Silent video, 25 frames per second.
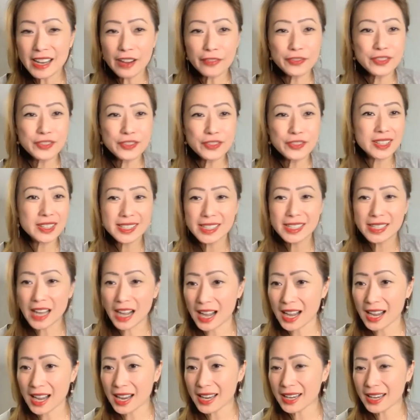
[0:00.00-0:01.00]
CF does
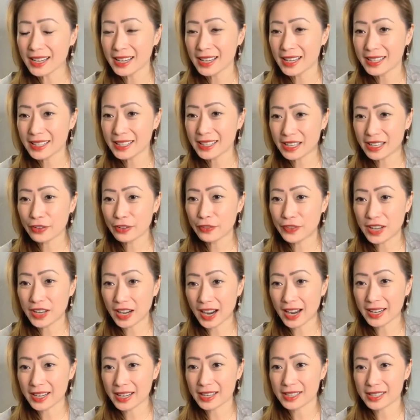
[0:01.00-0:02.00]
not
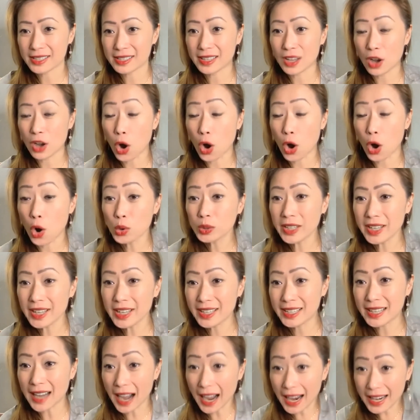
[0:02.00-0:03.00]
give guidance. The
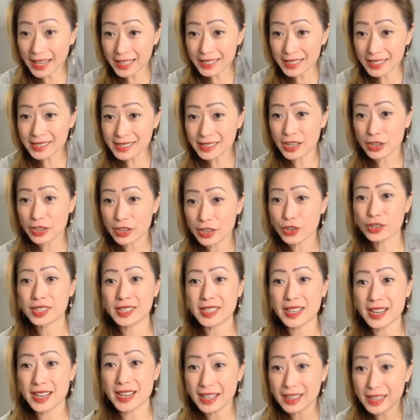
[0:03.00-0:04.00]
only guidance that
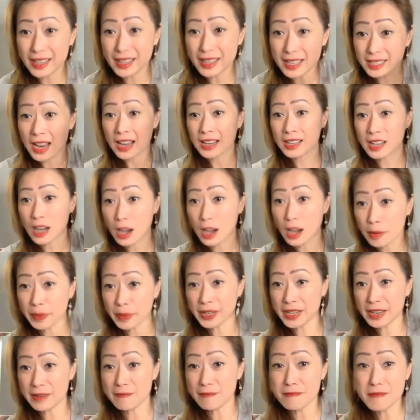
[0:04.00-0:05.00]
you're seeing these
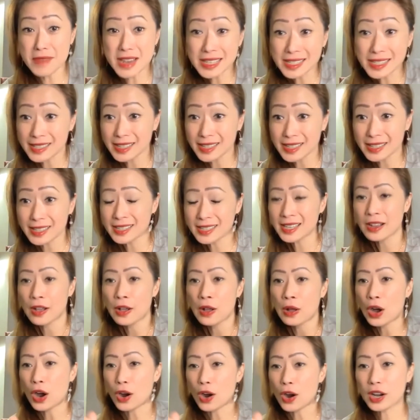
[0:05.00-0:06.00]
company
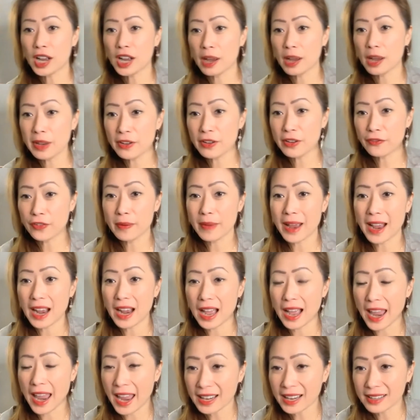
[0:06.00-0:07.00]
misses are coming
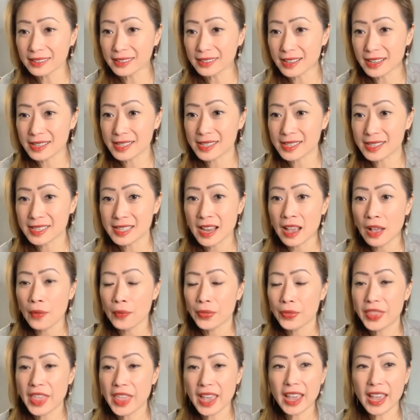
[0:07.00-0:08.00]
from analysts
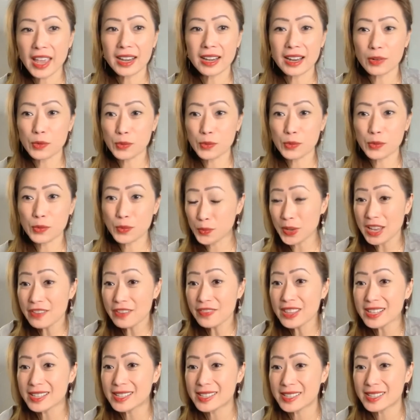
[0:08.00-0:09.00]
that
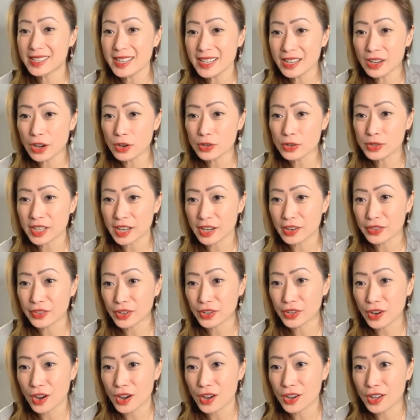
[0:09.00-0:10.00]
even the CEO said on the
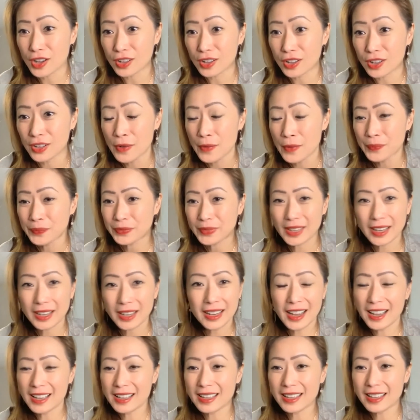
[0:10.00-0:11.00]
call,
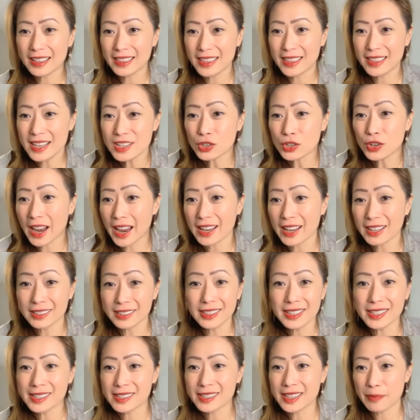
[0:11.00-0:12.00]
these are
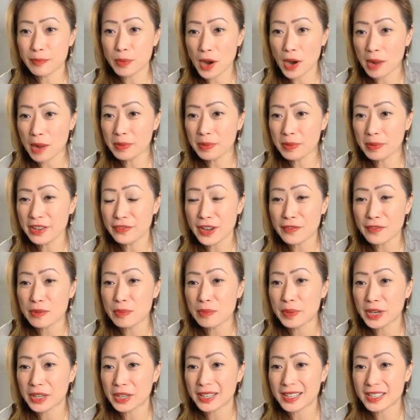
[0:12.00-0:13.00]
analysts that probably have never
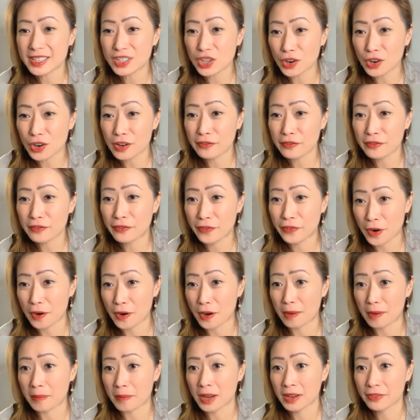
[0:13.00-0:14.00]
been on a darn
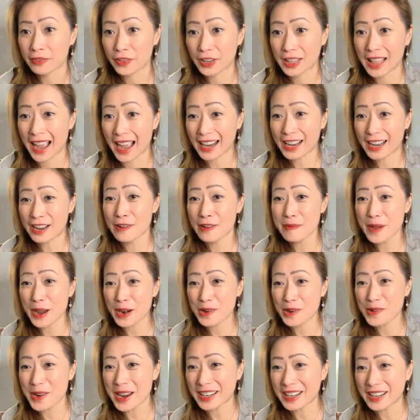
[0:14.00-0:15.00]
farm for lack of a
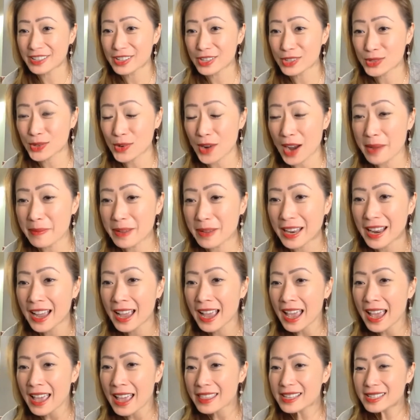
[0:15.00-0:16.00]
better way to describe it
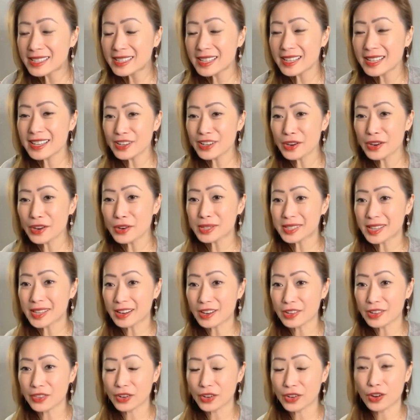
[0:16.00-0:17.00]
the ceo said
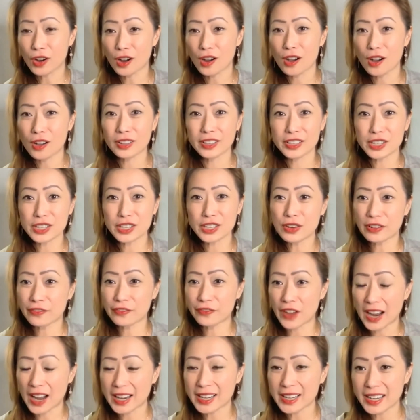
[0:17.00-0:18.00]
on the call and you can
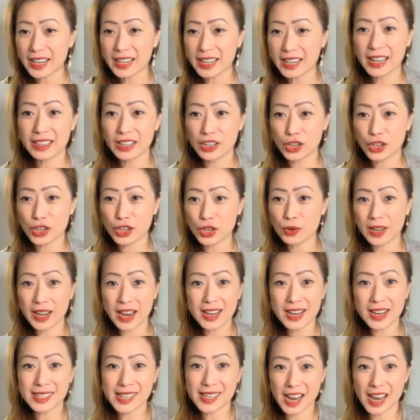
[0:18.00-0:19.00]
find it in the
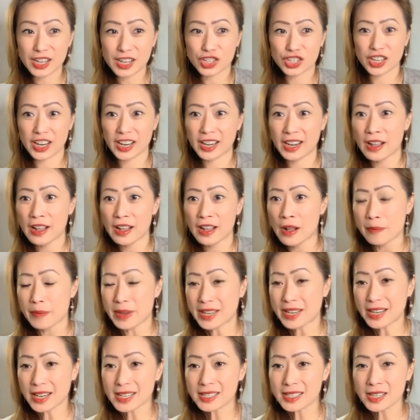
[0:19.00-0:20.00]
q&a section
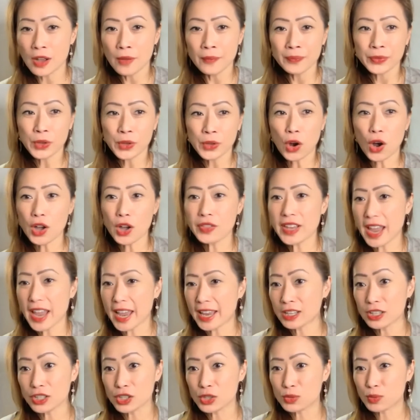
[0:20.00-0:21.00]
because all the
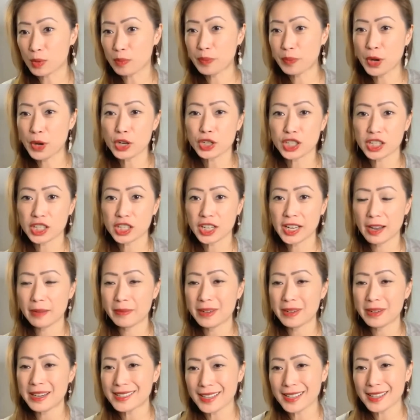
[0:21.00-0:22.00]
analysts were pushing him
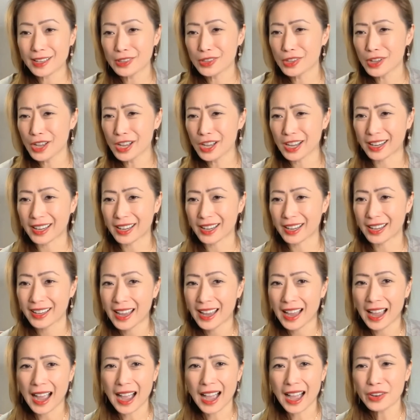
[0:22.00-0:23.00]
and he's like look
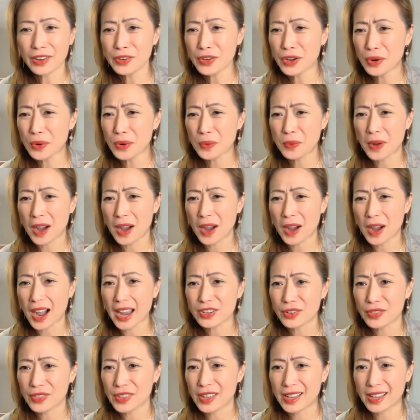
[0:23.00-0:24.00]
I don't know why
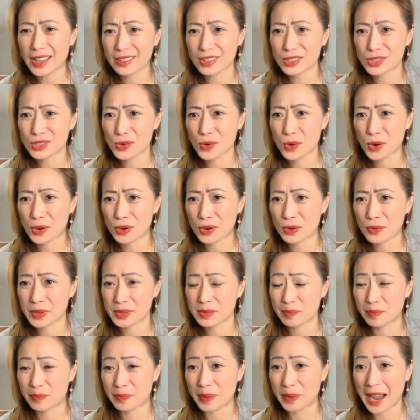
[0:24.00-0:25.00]
you're thinking this quarter was
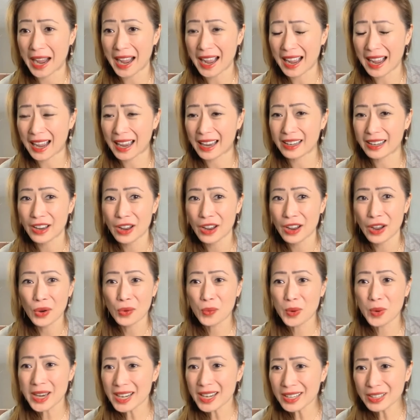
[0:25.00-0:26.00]
bad.
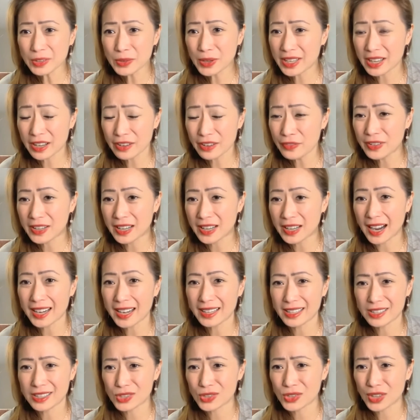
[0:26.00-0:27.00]
We don't give
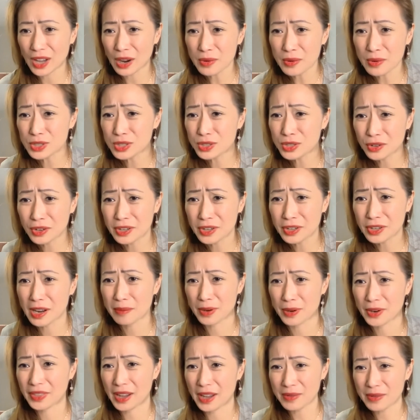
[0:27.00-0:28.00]
guidance. So that was your
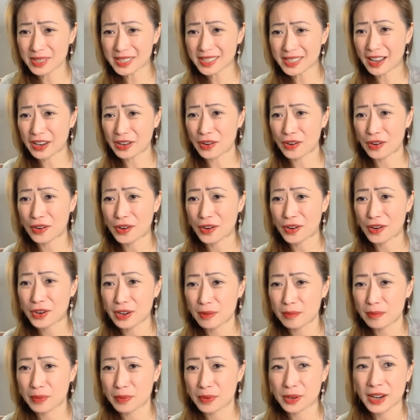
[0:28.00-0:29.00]
number. That was not our
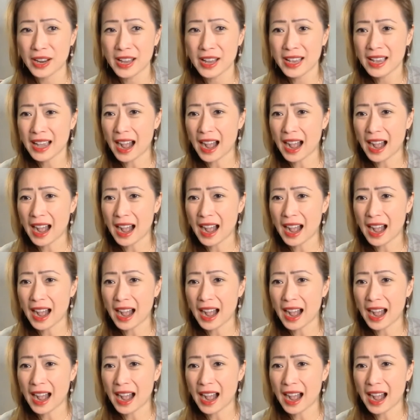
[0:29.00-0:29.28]
number.